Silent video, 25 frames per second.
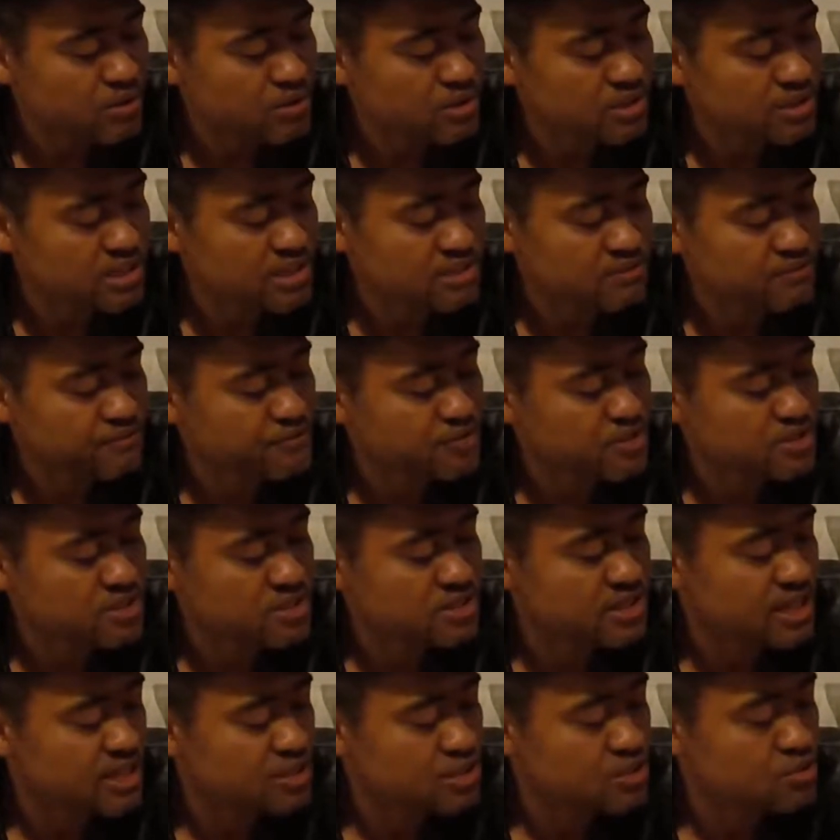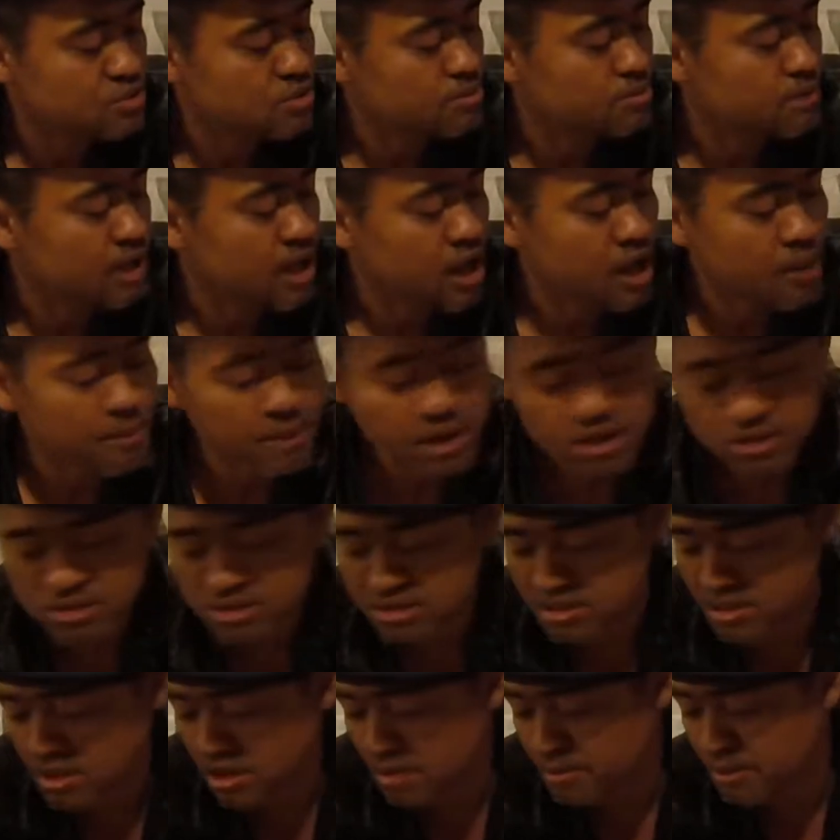because that's the first thing I do with
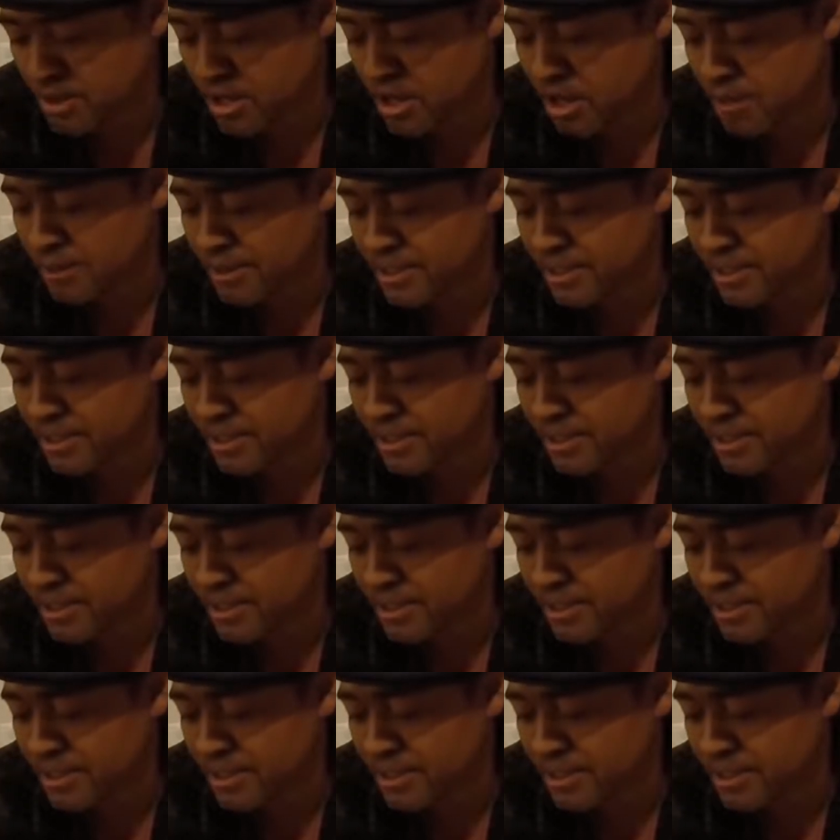on